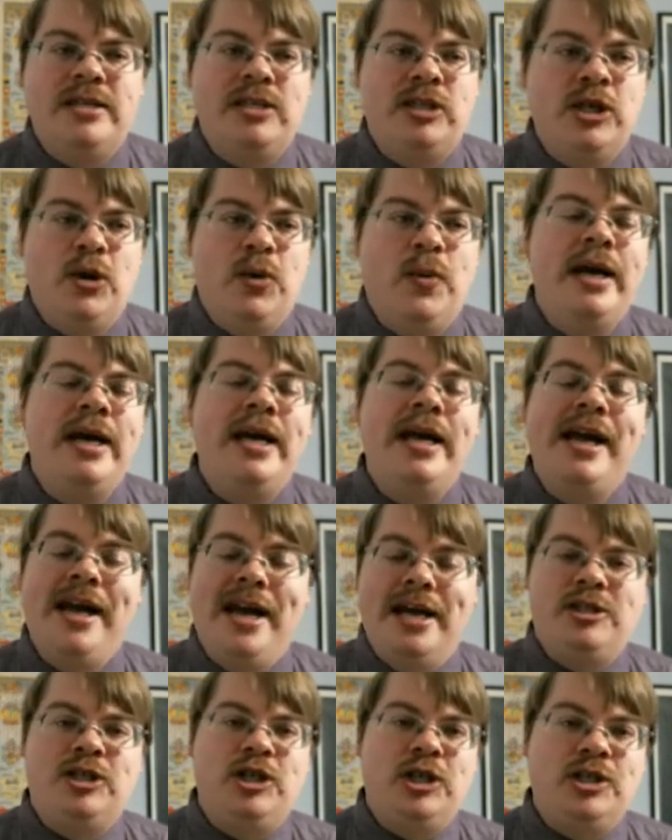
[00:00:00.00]
So
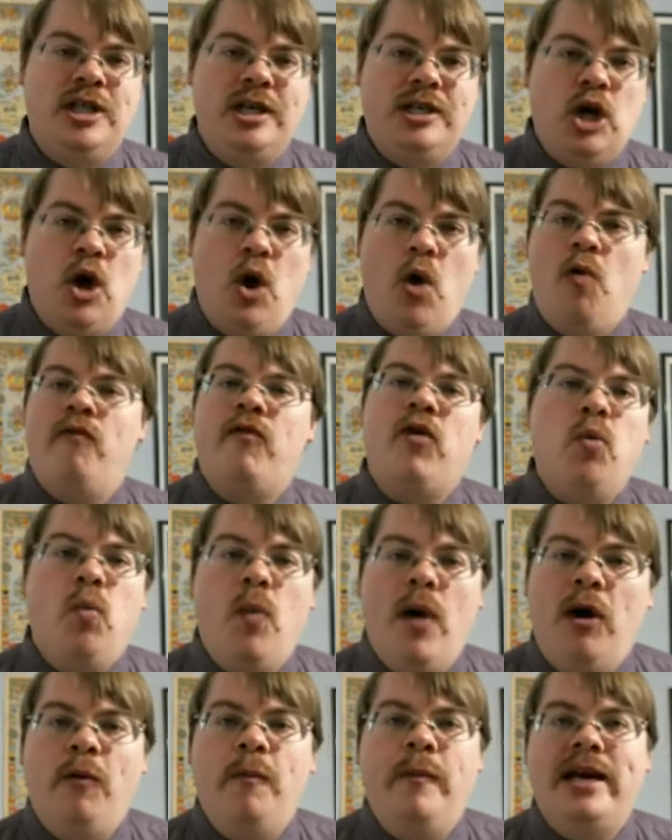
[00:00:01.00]
it's just this
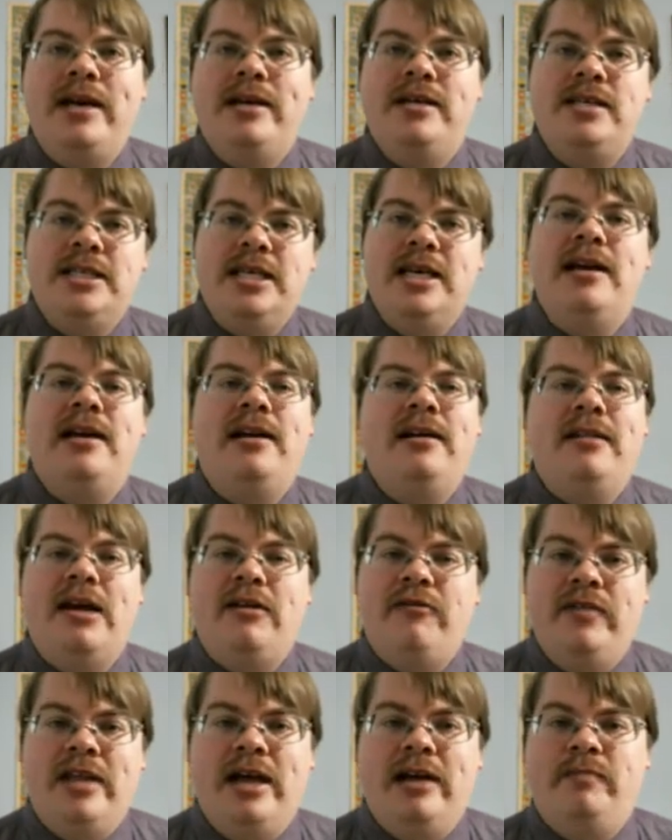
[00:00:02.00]
overwhelming din
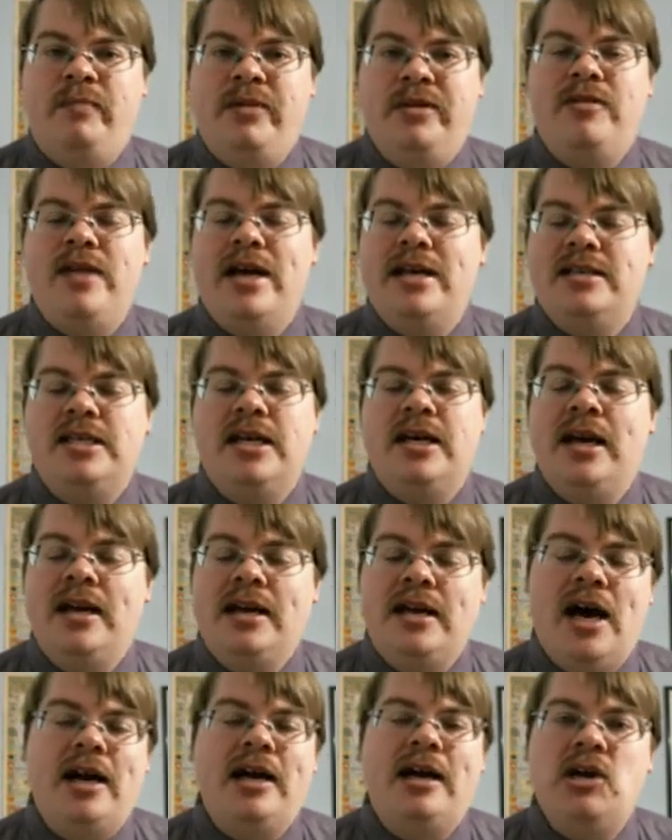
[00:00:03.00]
that that Bethesda
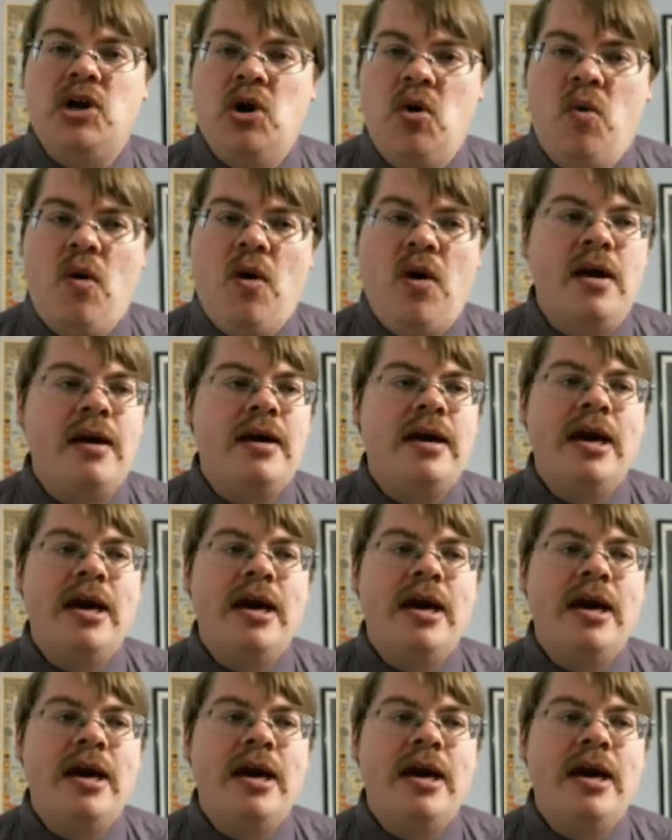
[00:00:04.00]
cannot ignore.